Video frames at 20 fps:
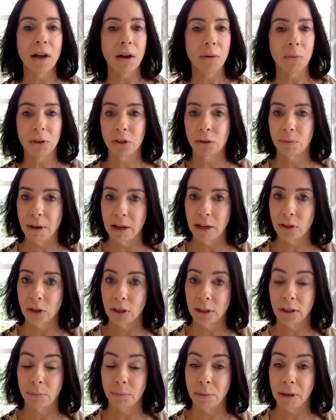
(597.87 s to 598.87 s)
which may
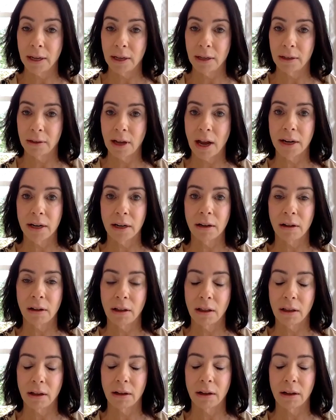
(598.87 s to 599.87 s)
just be a
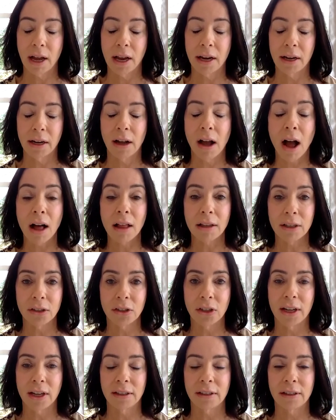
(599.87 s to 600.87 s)
gyneco-
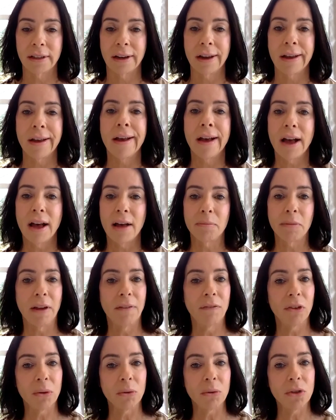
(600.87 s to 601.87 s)
gynecologist um,
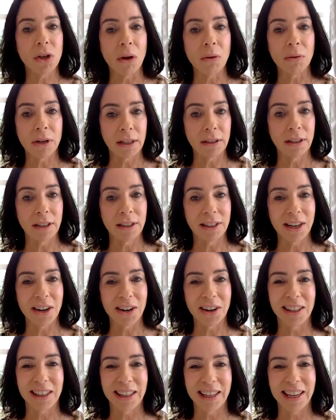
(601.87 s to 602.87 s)
if you don't
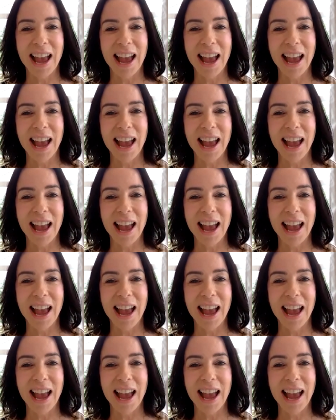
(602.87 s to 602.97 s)
necessarily